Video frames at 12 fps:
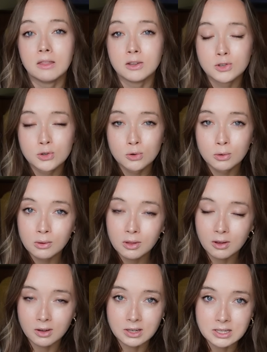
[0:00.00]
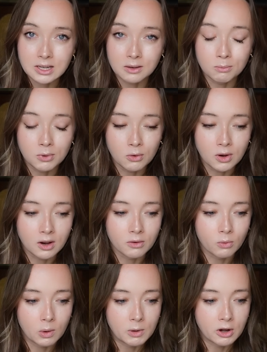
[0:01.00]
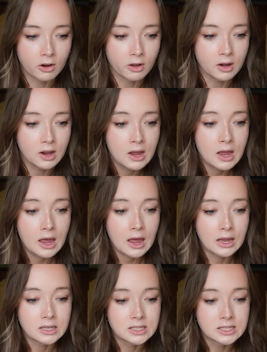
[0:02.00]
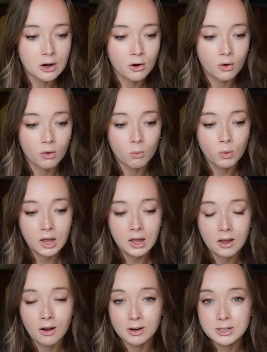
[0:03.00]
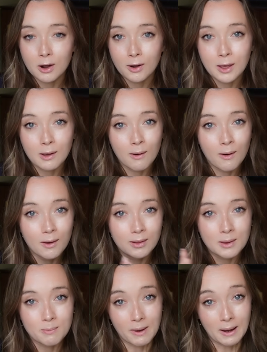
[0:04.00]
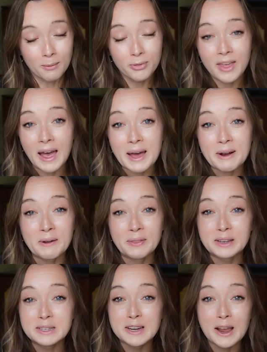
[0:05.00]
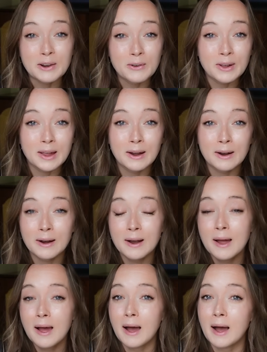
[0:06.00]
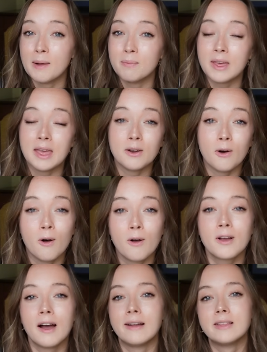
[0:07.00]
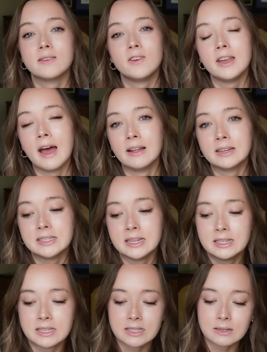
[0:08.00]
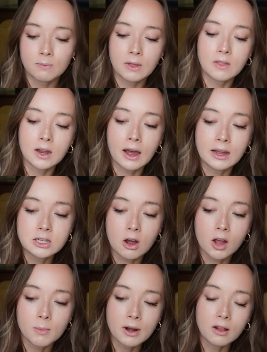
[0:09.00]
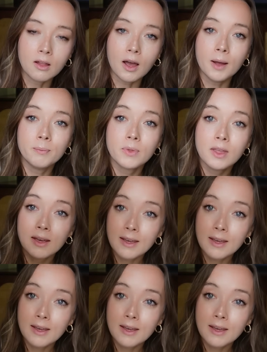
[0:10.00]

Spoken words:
in the truth, goodness, and beauty of womanhood. And so we are talking all about that on the channel here, in all kinds of analyses. It's something that I talk about a lot